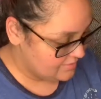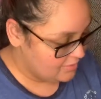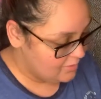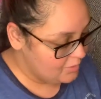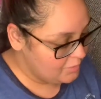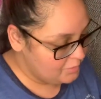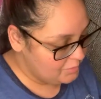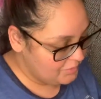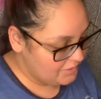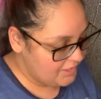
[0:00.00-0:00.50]

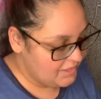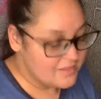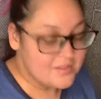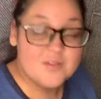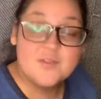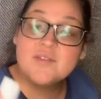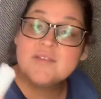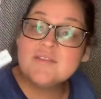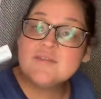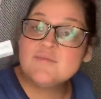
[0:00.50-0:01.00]
Oh, okay, so
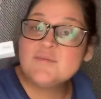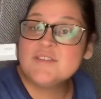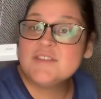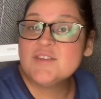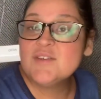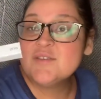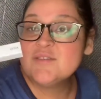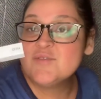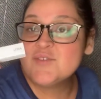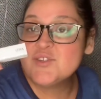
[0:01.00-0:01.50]
this
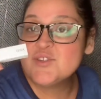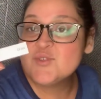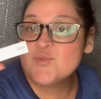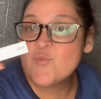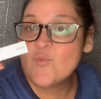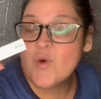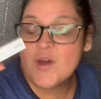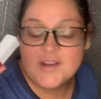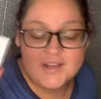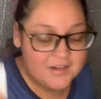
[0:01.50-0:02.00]
retails for
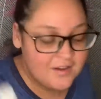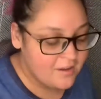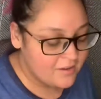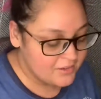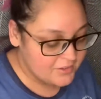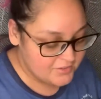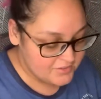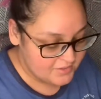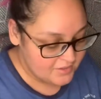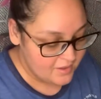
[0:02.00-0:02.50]

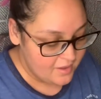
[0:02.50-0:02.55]
$20.